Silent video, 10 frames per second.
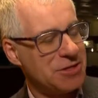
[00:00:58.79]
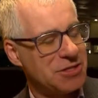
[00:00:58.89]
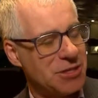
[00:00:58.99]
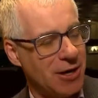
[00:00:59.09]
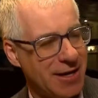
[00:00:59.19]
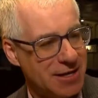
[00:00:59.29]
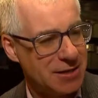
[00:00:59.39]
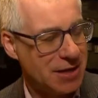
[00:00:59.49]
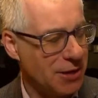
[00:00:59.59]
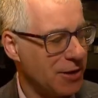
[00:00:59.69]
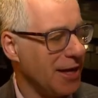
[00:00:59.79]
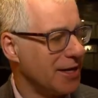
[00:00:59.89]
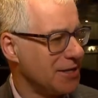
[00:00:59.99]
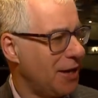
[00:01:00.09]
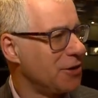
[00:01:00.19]
was starting, uh, looking at
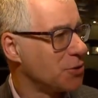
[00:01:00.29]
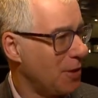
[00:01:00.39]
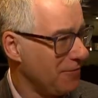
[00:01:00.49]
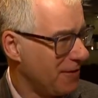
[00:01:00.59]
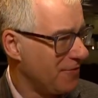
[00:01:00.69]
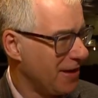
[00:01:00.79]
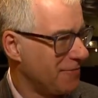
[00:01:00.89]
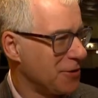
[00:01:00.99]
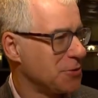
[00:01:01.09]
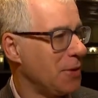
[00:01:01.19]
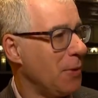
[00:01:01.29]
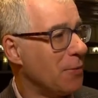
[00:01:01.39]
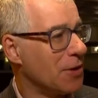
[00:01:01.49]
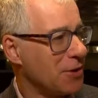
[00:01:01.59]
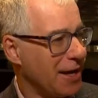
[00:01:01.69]
its 125th anniversary. We
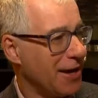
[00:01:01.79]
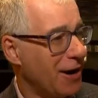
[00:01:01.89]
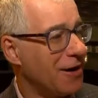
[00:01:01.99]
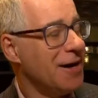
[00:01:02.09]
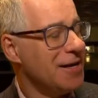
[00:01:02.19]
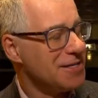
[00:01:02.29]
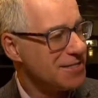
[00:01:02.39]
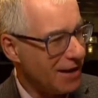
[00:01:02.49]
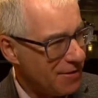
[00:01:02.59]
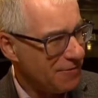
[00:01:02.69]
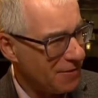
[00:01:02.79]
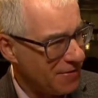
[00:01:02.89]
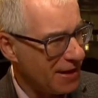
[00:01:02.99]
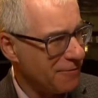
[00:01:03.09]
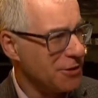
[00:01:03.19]
were looking at our
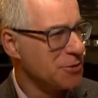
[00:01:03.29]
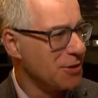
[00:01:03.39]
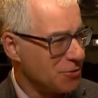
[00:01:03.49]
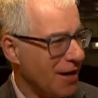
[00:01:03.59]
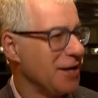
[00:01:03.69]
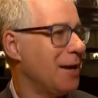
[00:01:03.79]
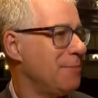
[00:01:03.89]
75th anniversary. We were trying to